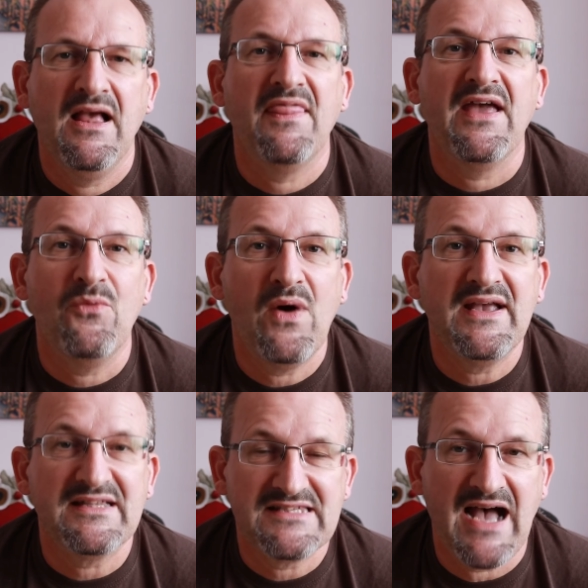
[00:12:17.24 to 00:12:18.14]
They
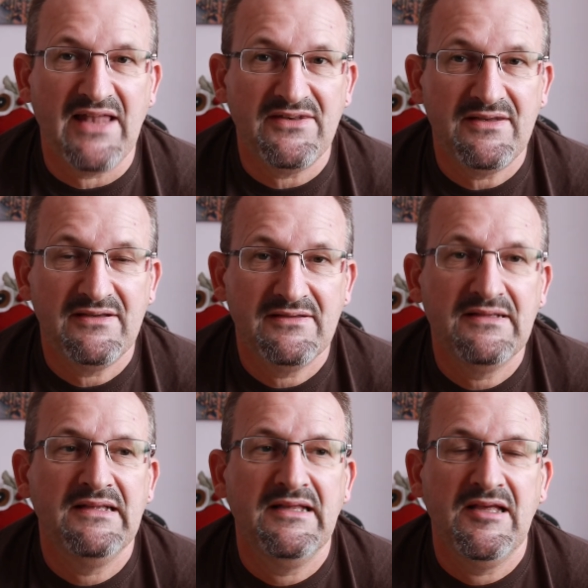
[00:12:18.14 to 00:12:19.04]
weigh a ton.
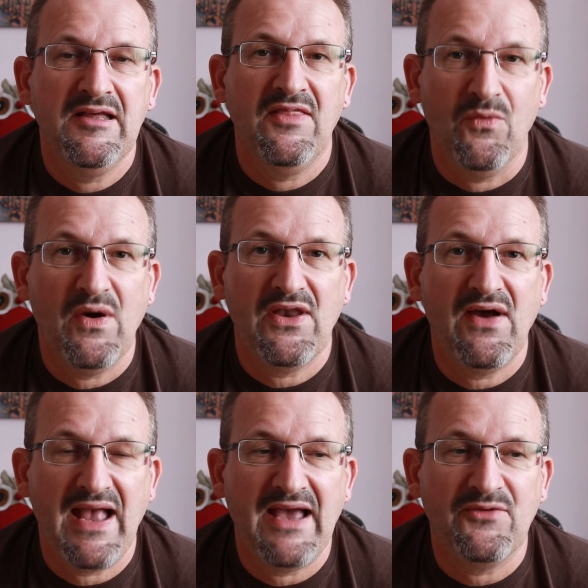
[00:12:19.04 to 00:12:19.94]
The one
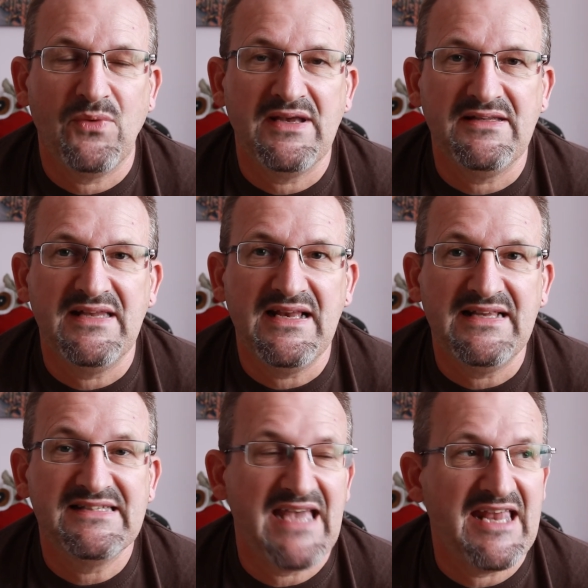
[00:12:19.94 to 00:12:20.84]
I had weighed
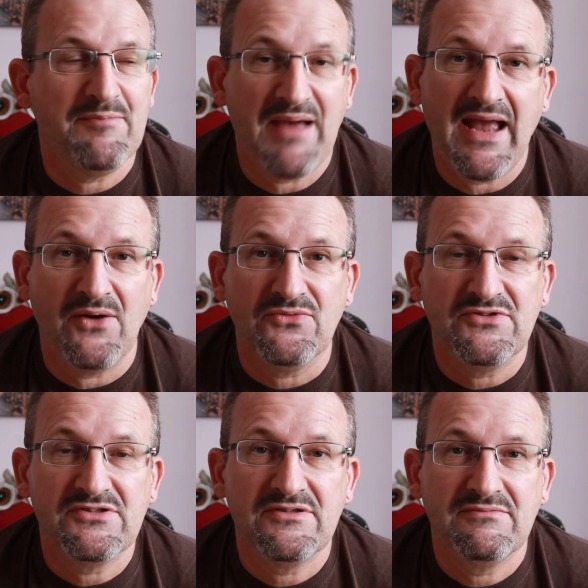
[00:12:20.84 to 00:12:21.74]
nearly 10
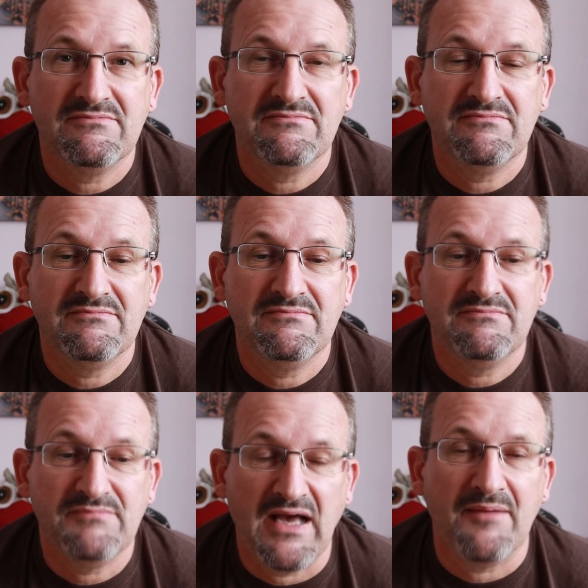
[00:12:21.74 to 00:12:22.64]
pounds,
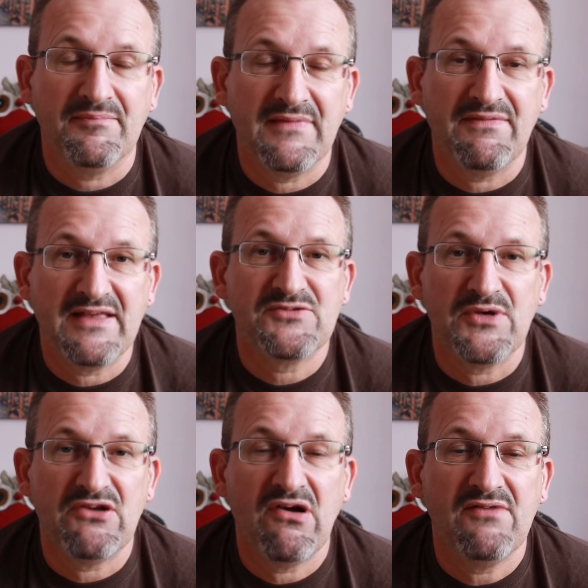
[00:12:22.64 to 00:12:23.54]
but if that's
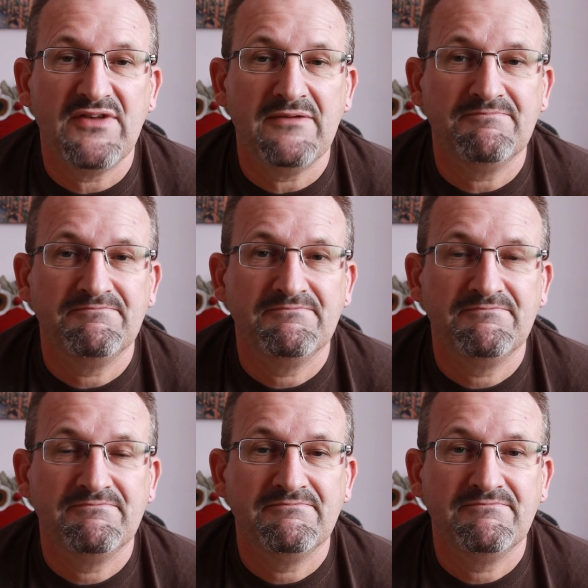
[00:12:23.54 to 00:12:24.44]
what you're after,
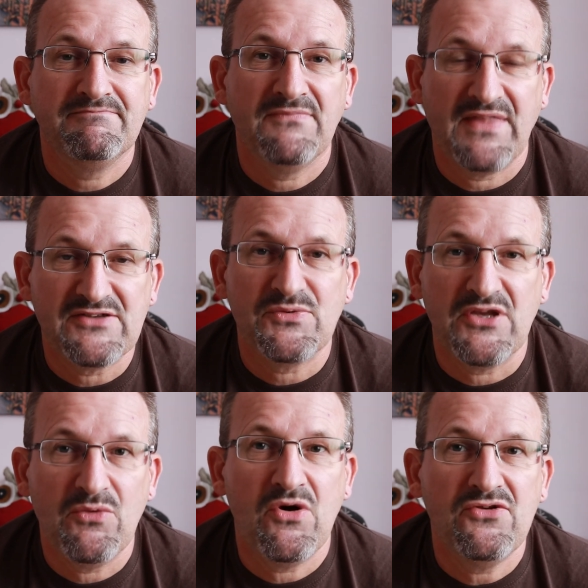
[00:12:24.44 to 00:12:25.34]
if that's what
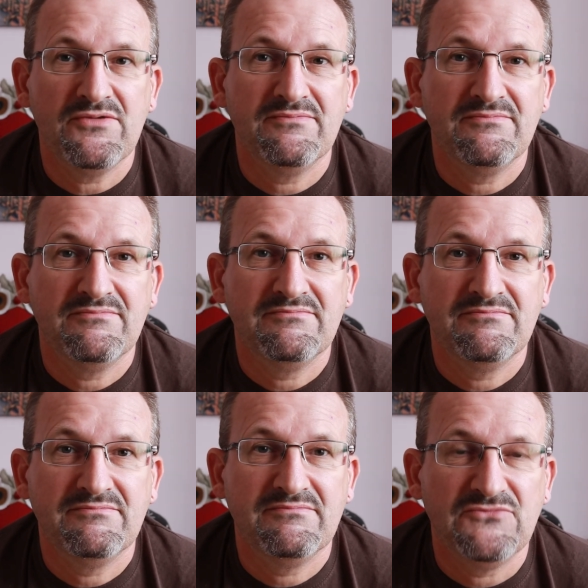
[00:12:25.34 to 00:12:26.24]
you want,
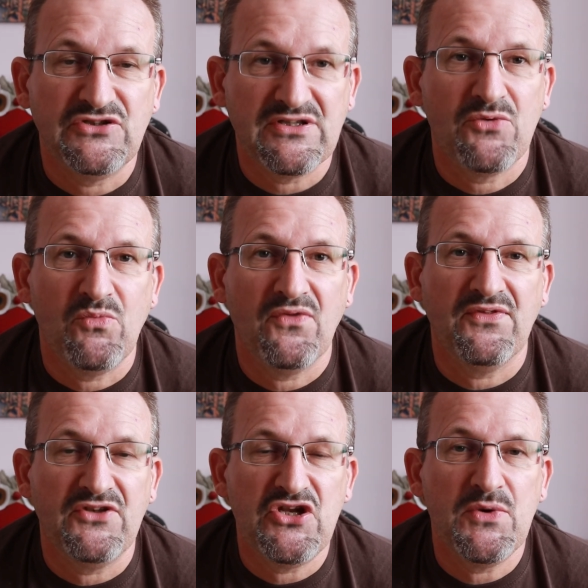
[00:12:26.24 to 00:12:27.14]
you don't
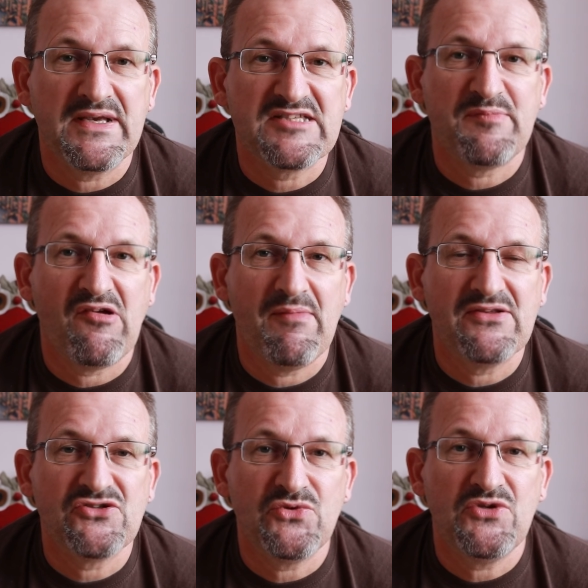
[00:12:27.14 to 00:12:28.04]
want new
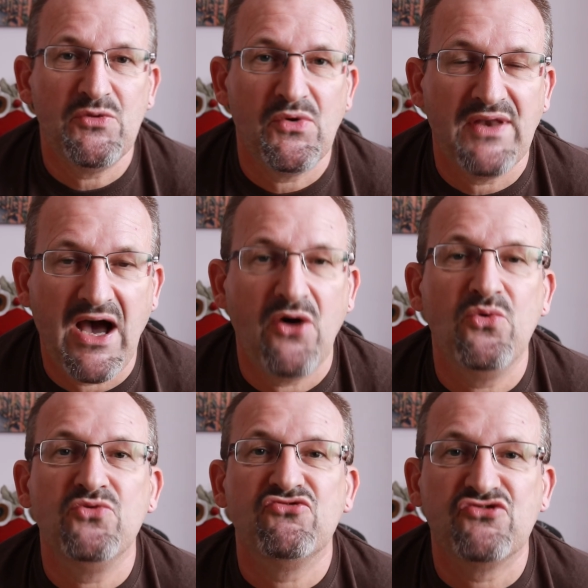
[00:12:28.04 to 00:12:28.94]
experimental, you want
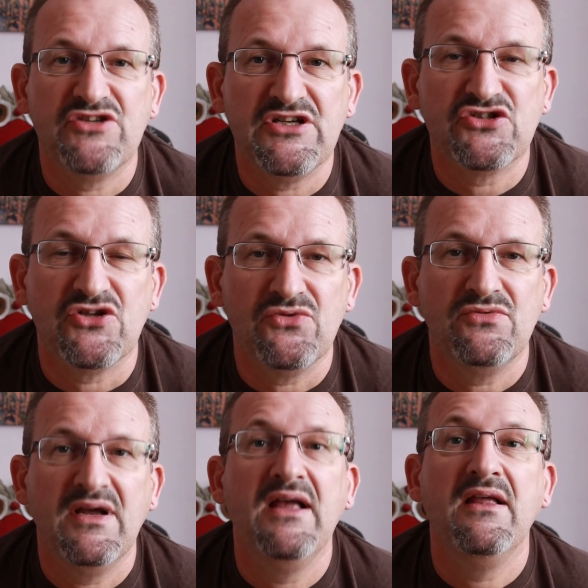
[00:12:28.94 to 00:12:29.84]
old traditional,
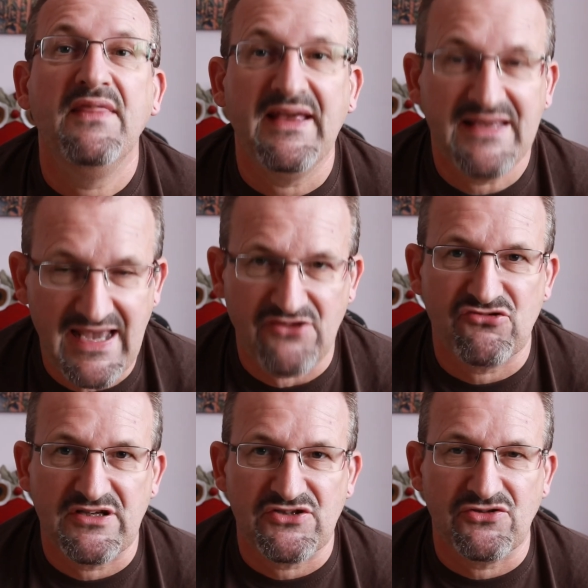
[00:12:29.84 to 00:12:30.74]
then get a
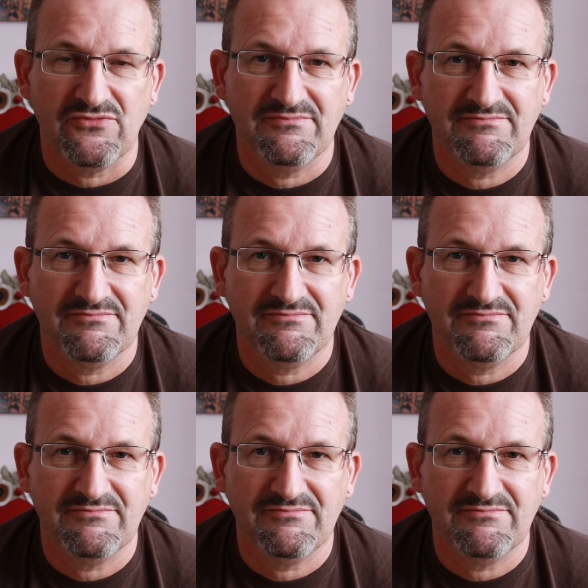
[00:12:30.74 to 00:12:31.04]
traditional.